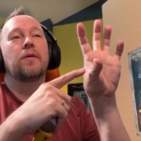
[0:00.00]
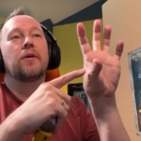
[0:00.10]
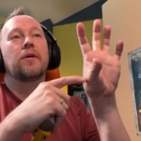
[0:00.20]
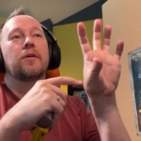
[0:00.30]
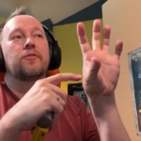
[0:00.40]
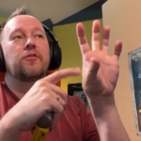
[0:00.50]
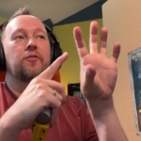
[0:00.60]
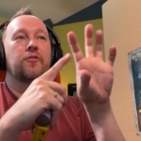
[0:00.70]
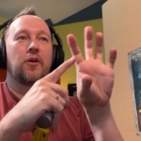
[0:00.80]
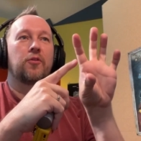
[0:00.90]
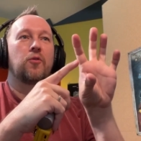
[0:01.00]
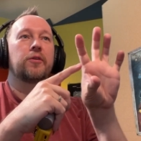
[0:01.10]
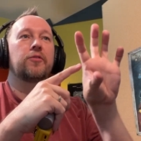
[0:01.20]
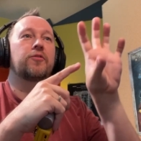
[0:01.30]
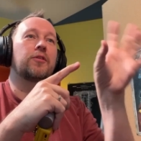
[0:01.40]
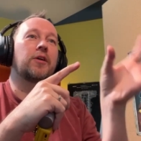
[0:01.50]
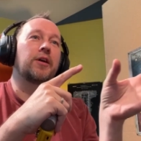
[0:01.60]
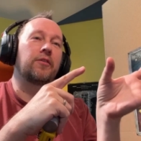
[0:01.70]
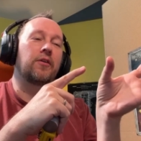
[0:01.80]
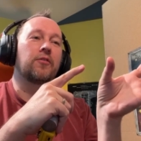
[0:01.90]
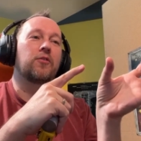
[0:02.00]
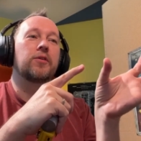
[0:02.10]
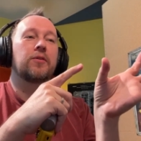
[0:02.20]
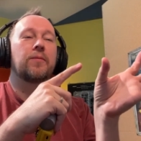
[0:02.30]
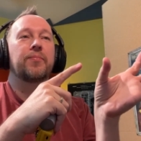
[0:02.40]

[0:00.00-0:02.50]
You charge the other coil, it's going to align to the other coil.